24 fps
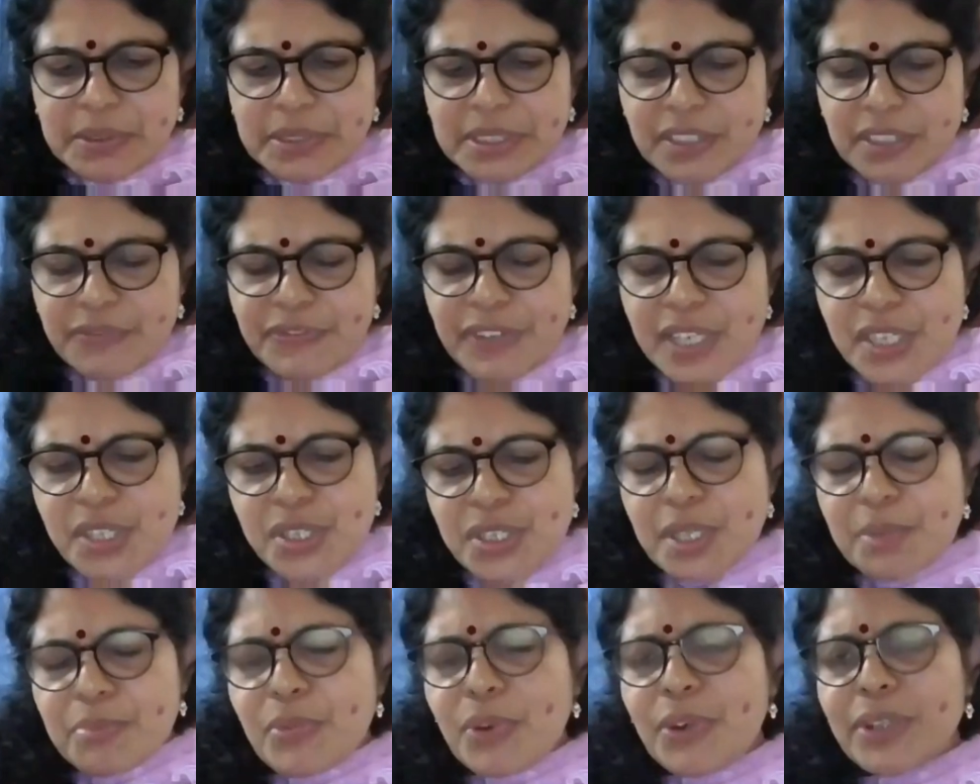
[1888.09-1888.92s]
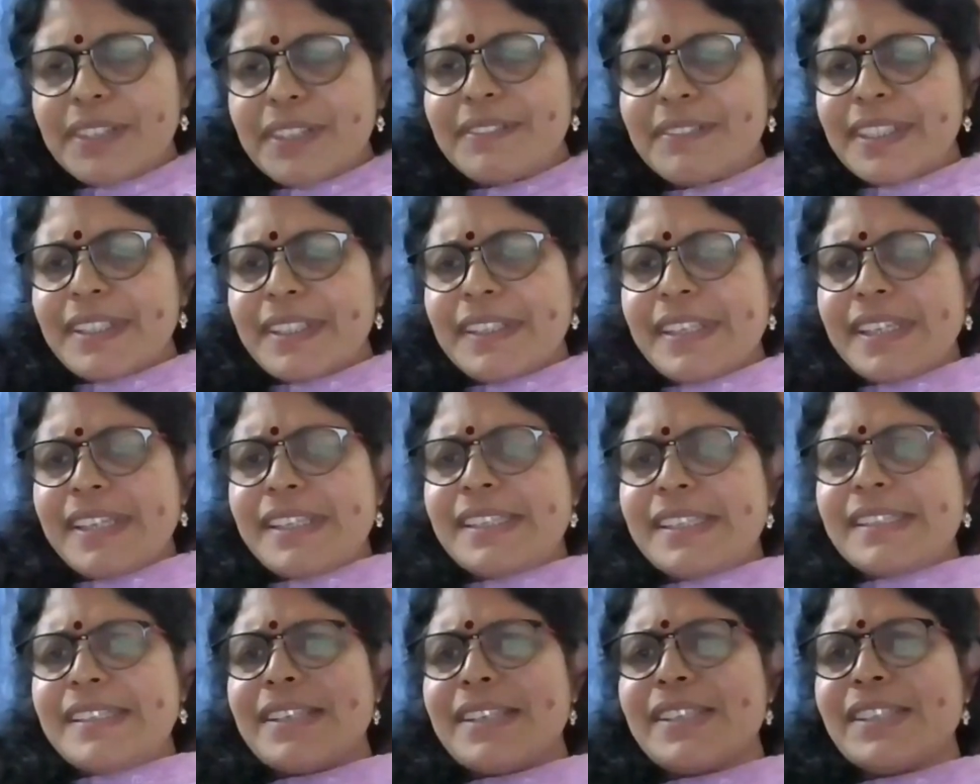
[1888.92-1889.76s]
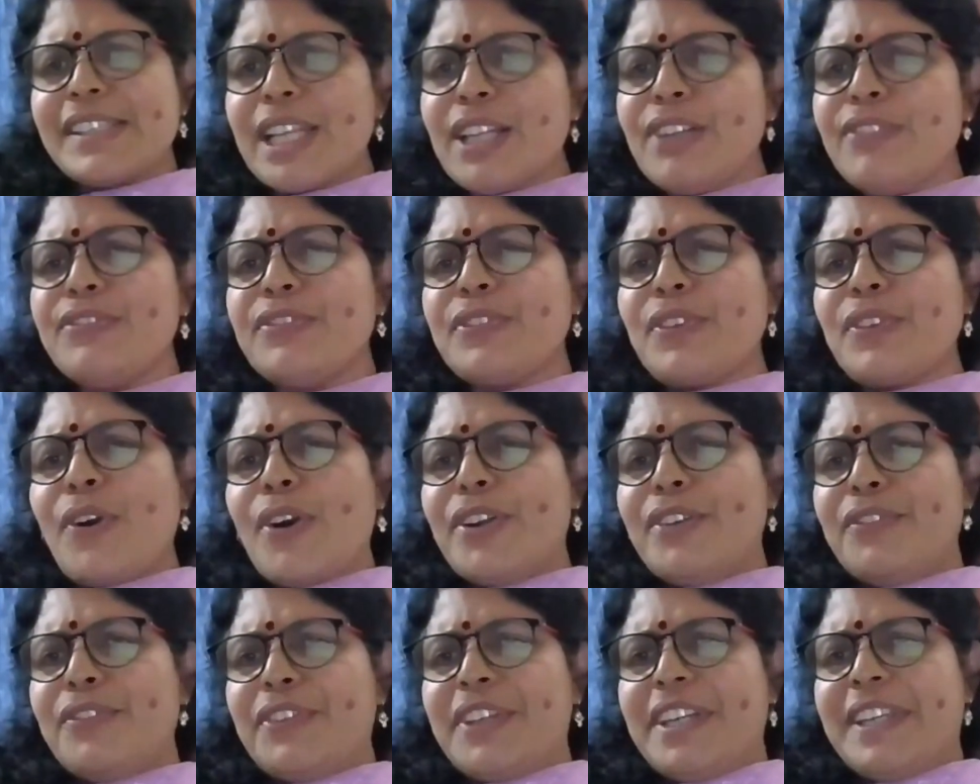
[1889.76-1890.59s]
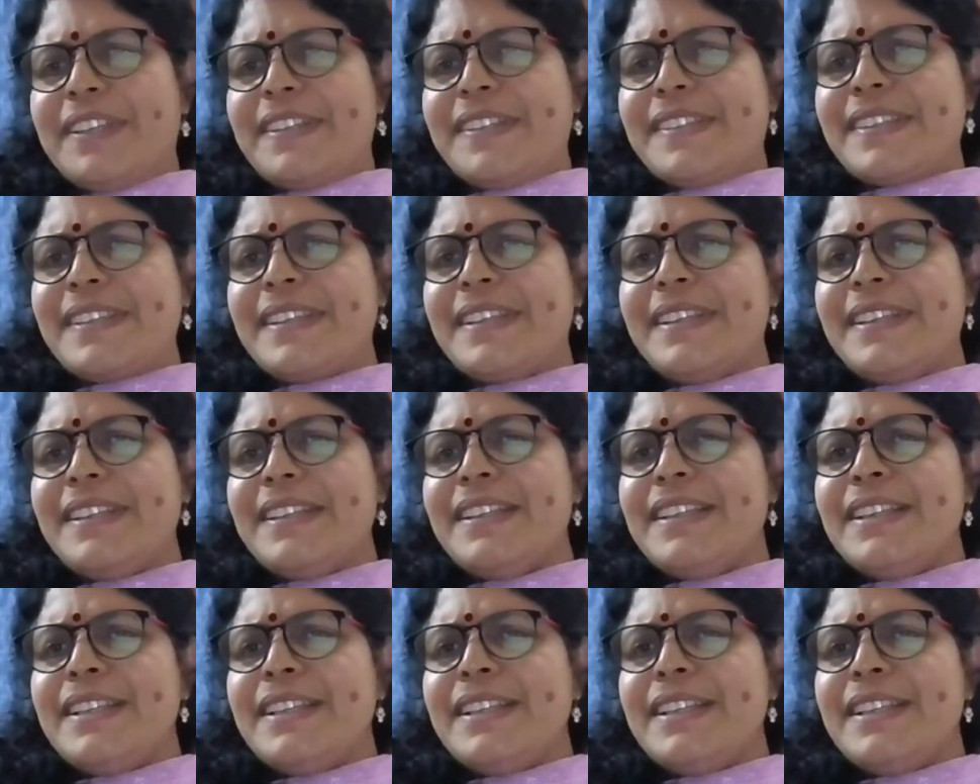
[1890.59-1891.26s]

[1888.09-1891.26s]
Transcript: the first important thing is the self-confidence.